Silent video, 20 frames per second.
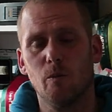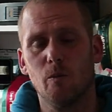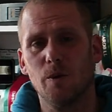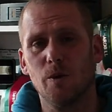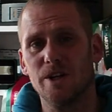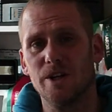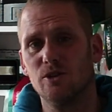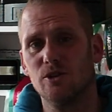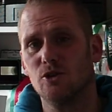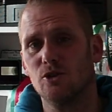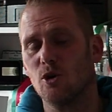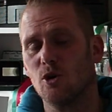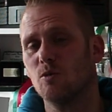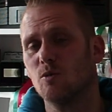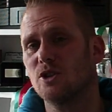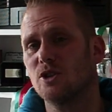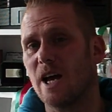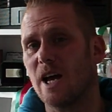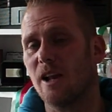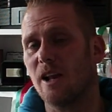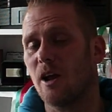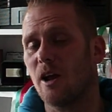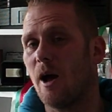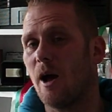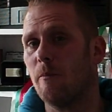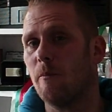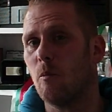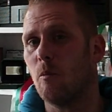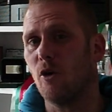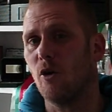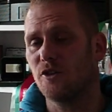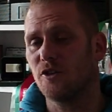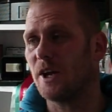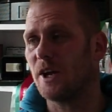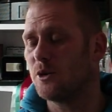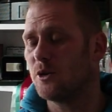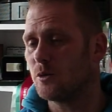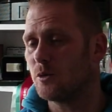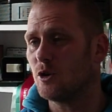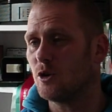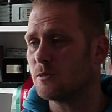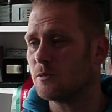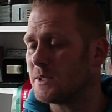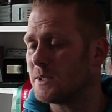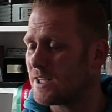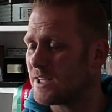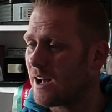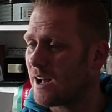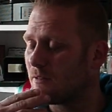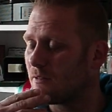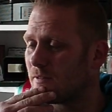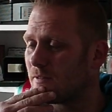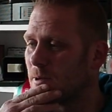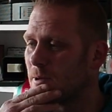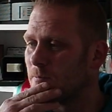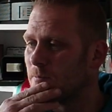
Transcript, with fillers: we do sell and ones I do use myself.